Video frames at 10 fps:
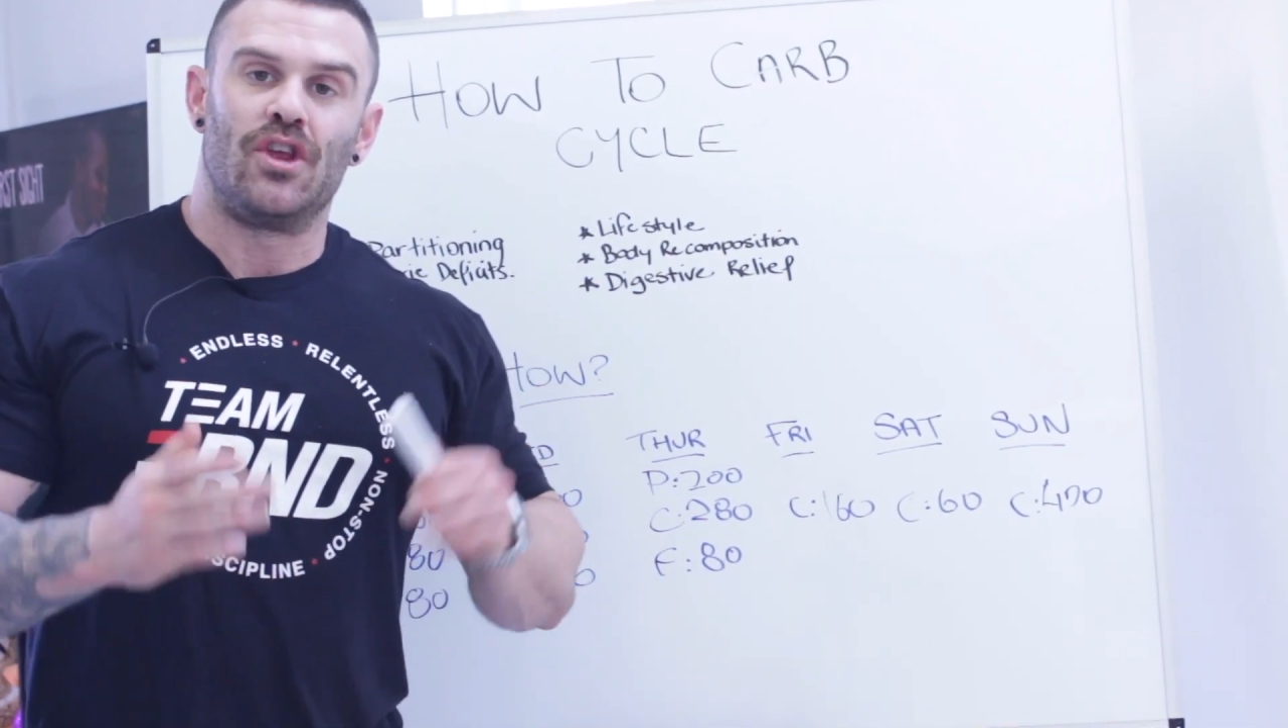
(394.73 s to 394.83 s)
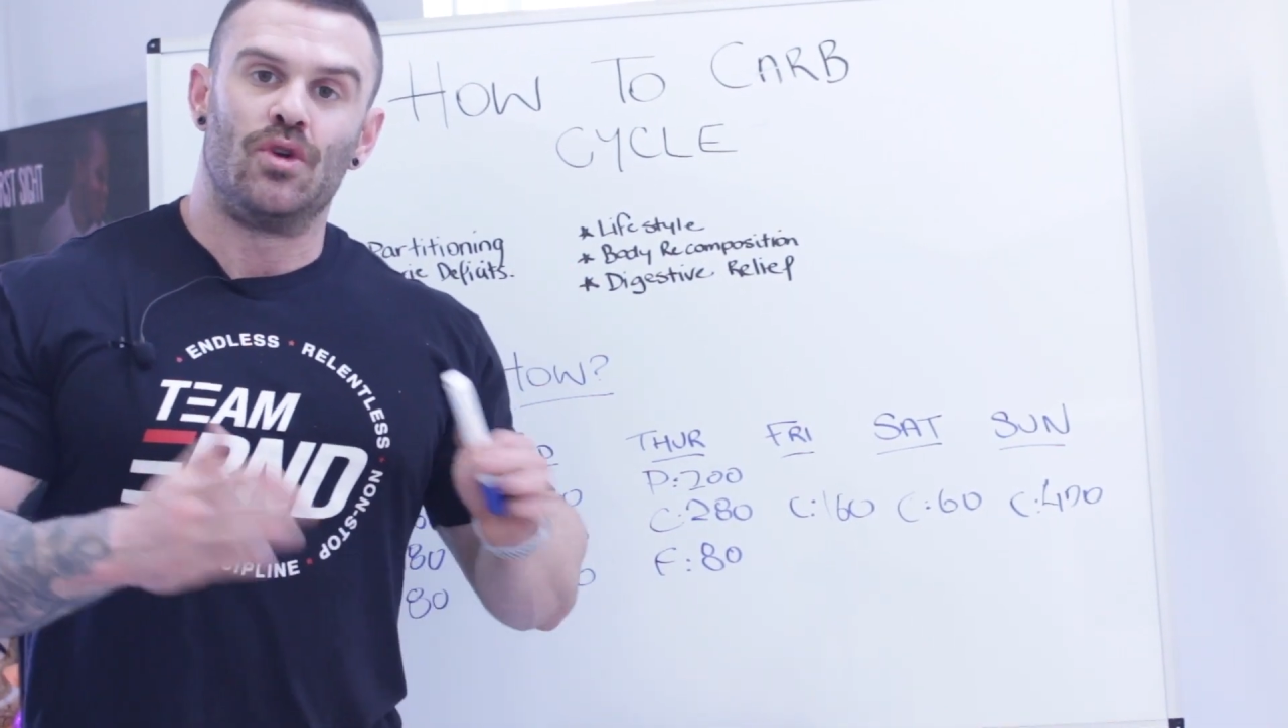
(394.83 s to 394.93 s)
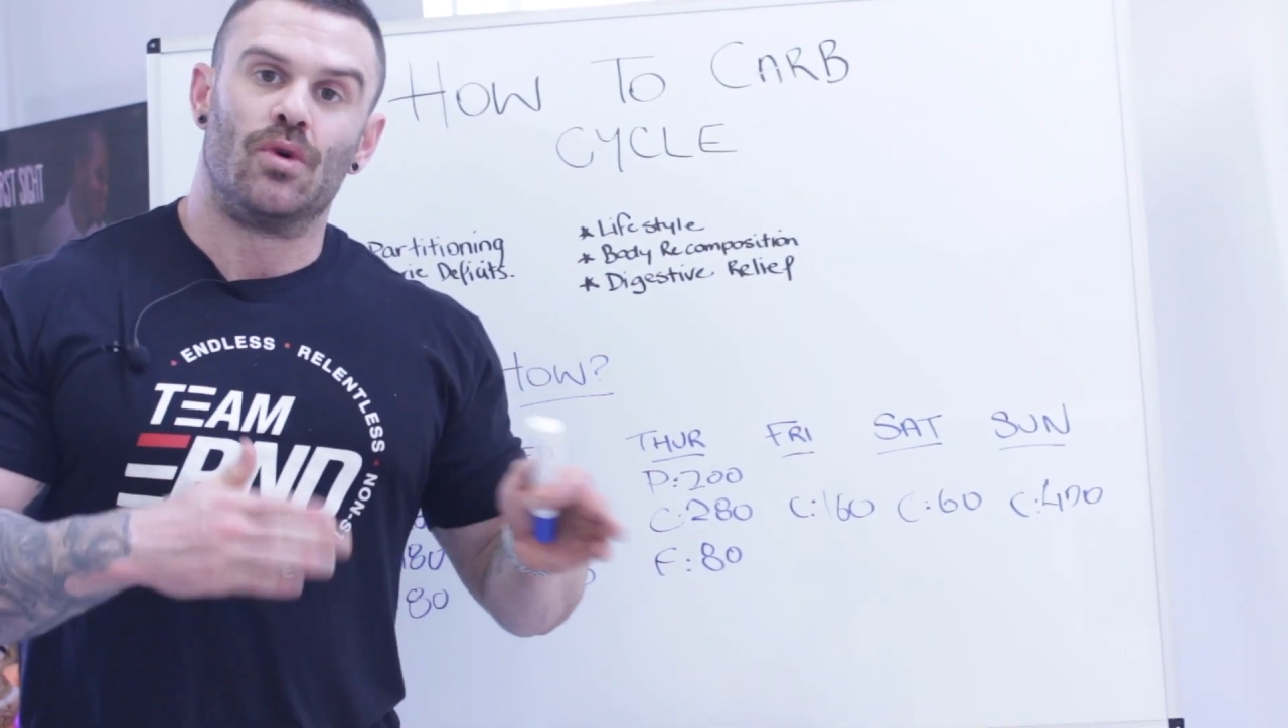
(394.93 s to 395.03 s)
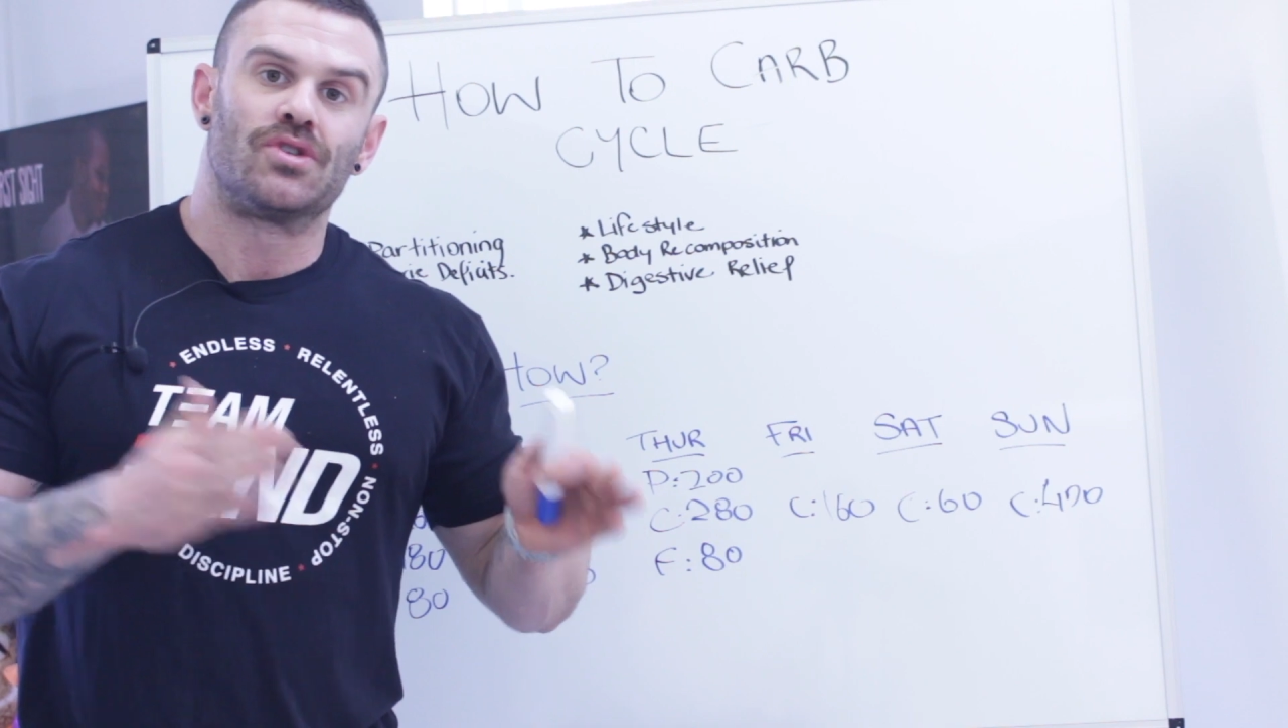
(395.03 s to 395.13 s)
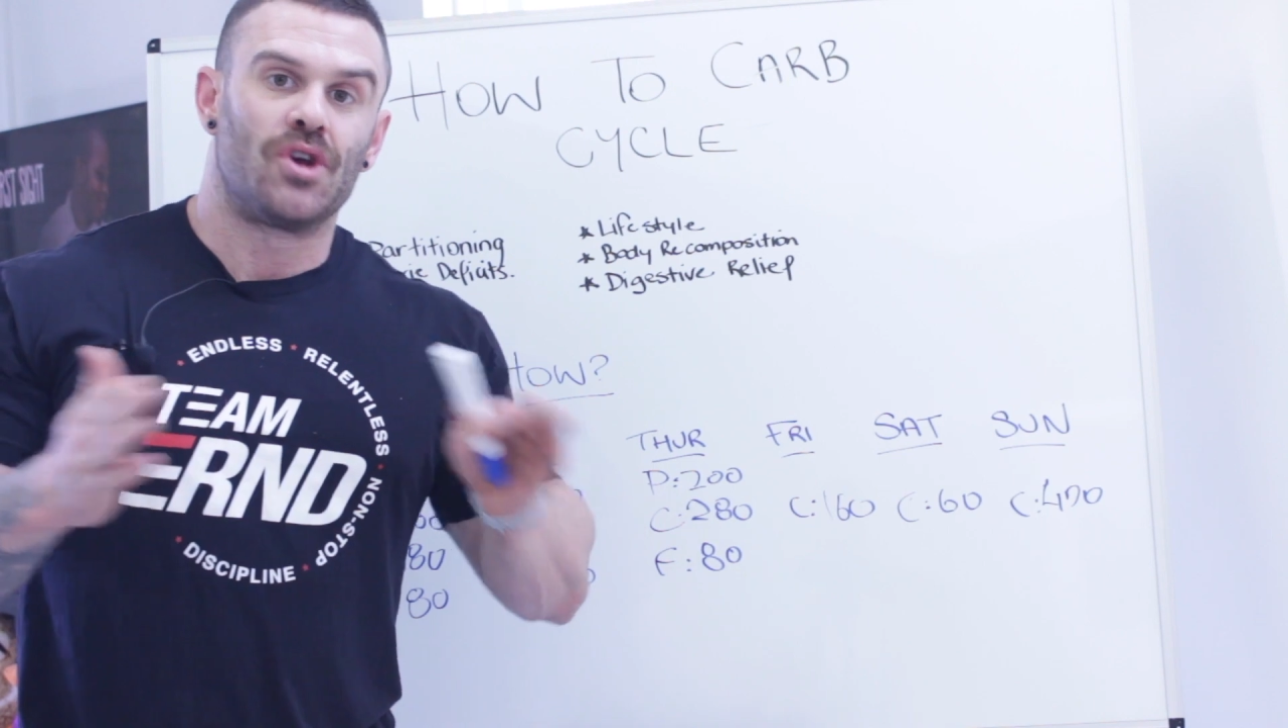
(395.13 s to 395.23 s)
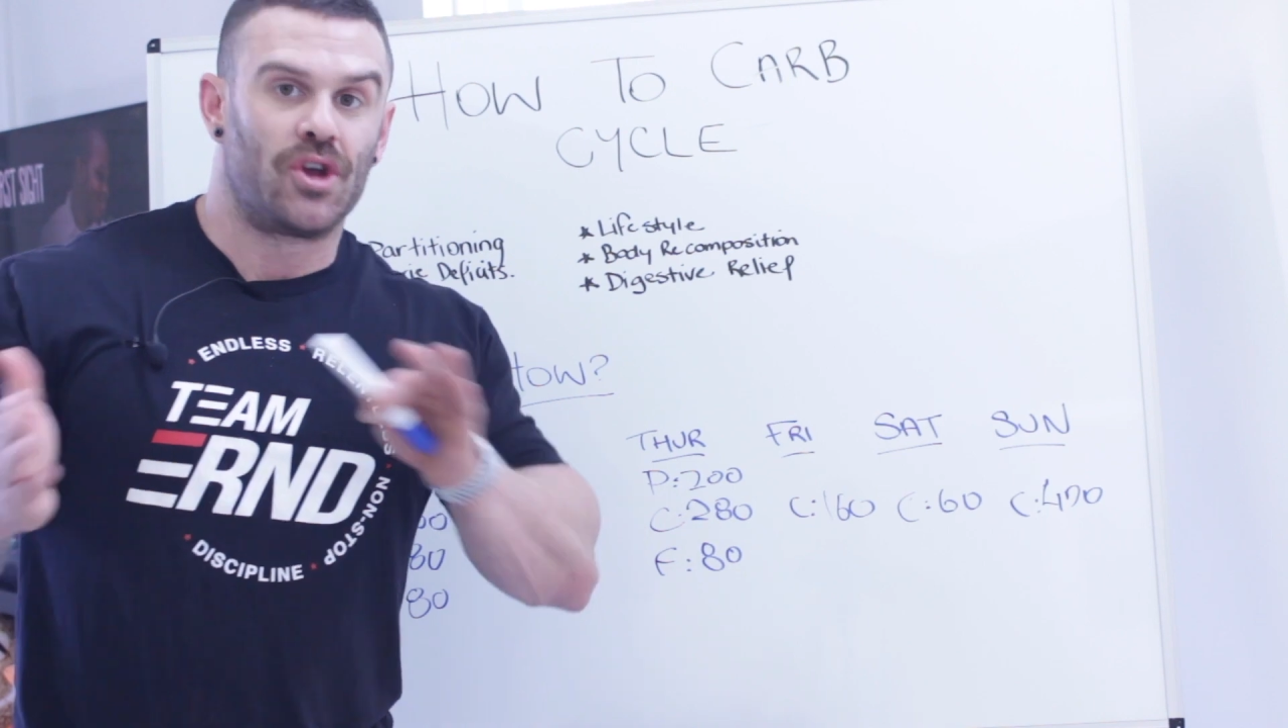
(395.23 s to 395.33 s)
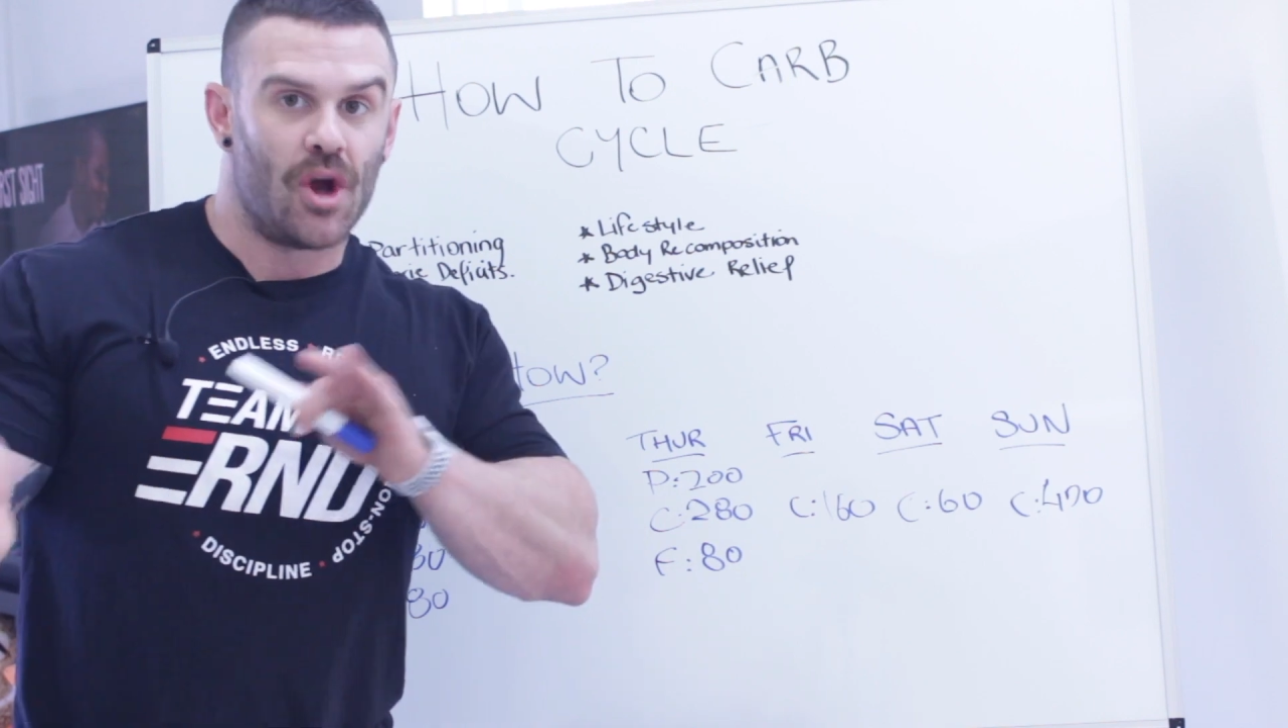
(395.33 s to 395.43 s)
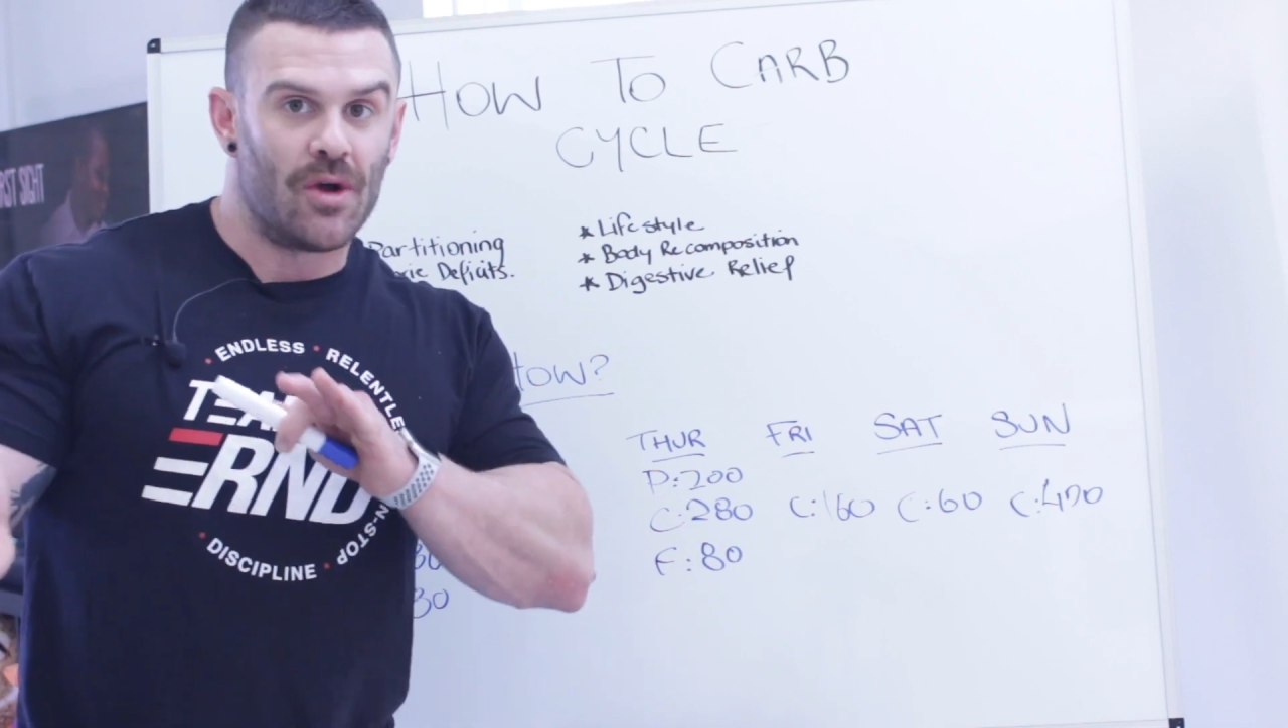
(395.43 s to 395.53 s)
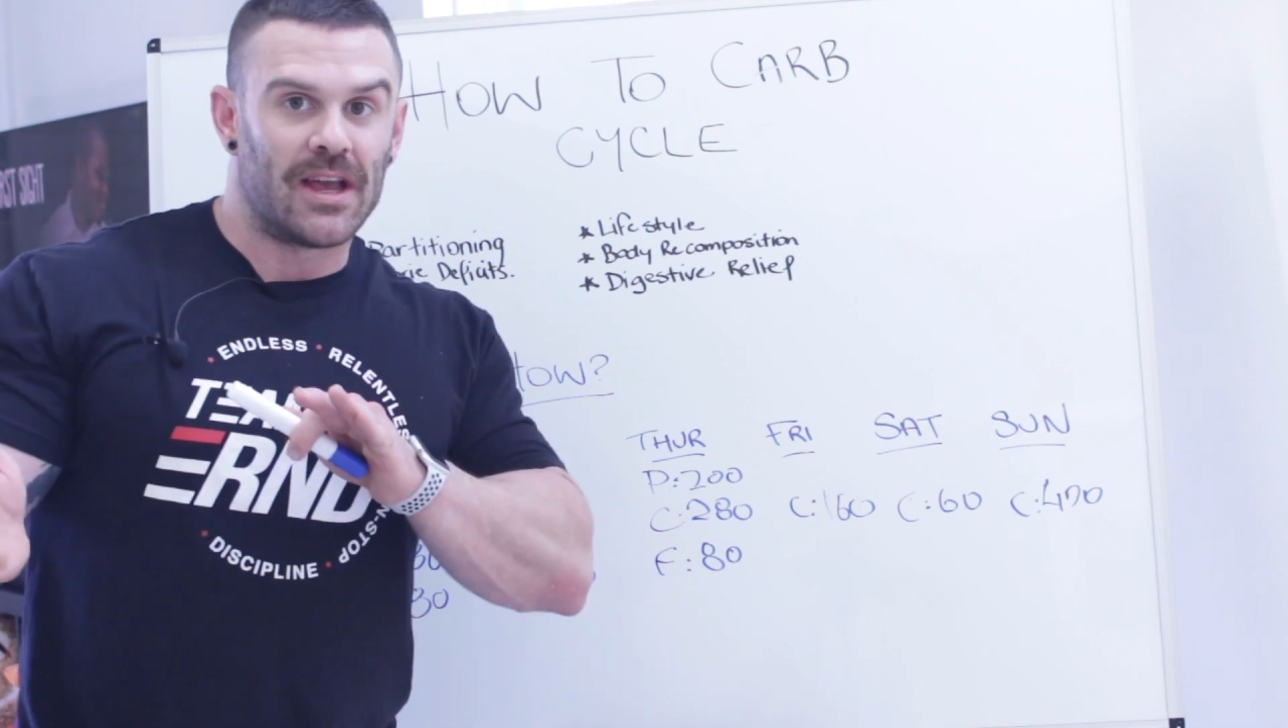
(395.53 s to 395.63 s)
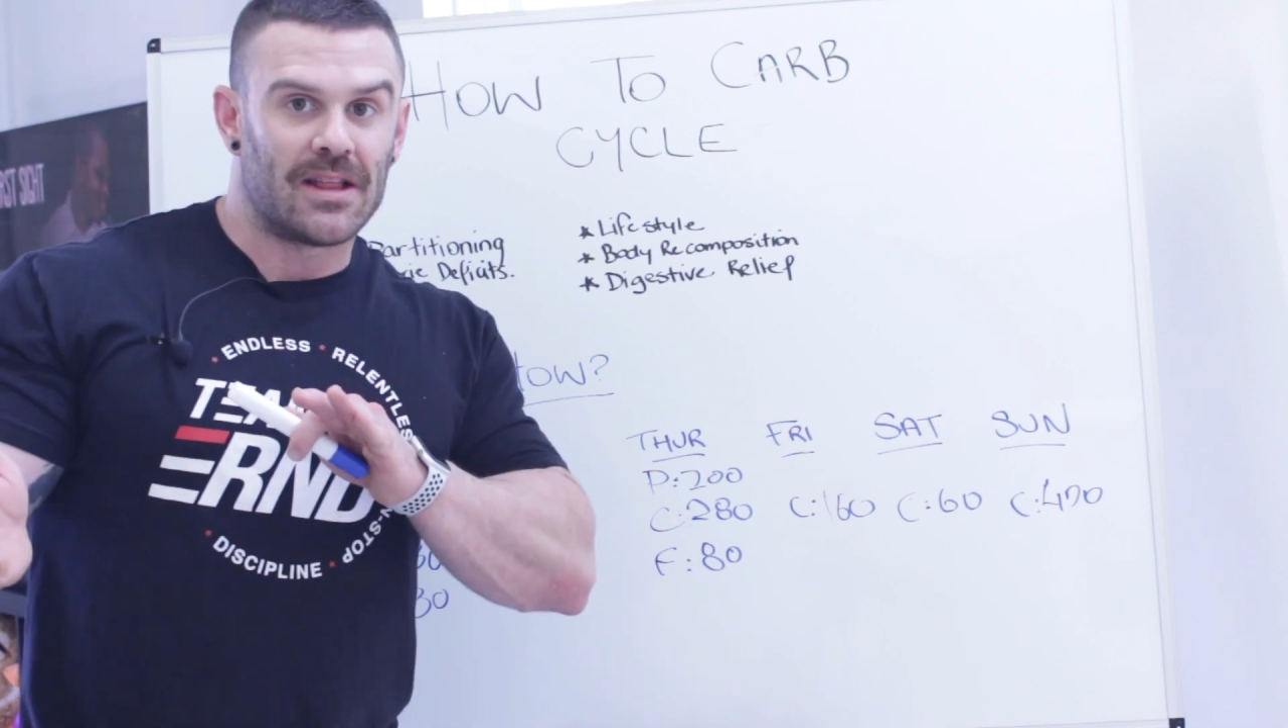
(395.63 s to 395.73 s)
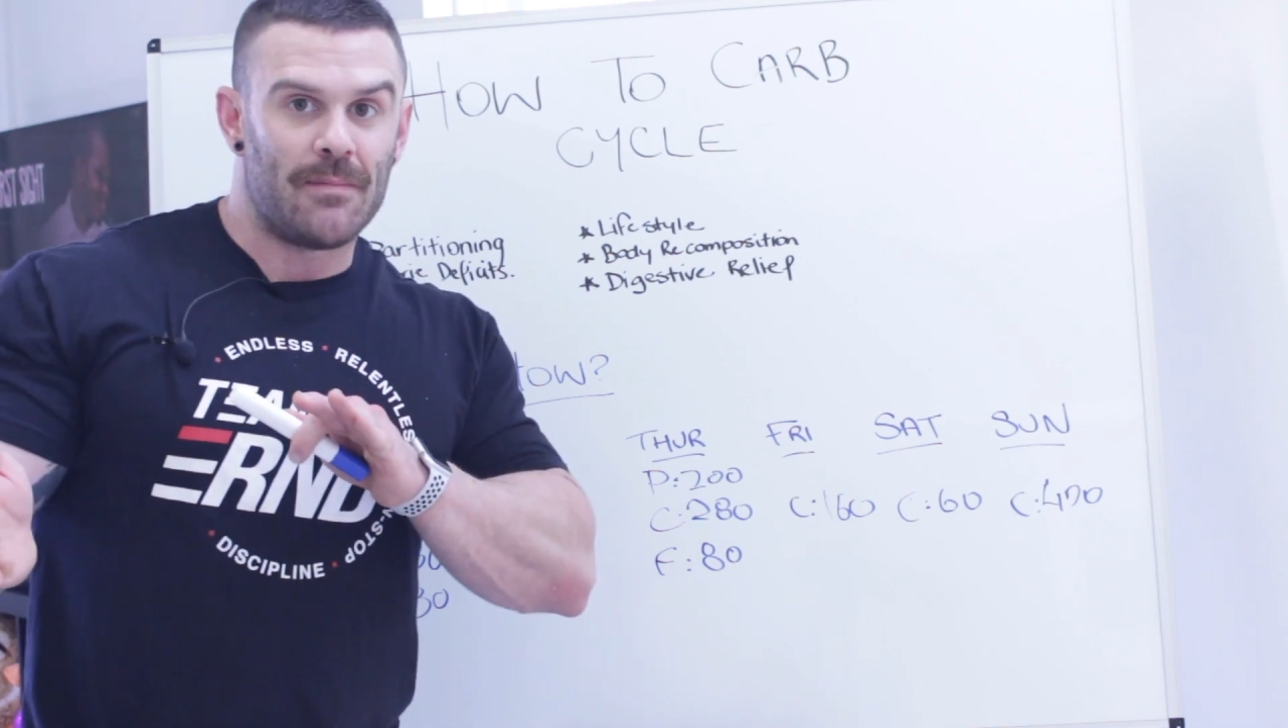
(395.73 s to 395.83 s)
that you also go and get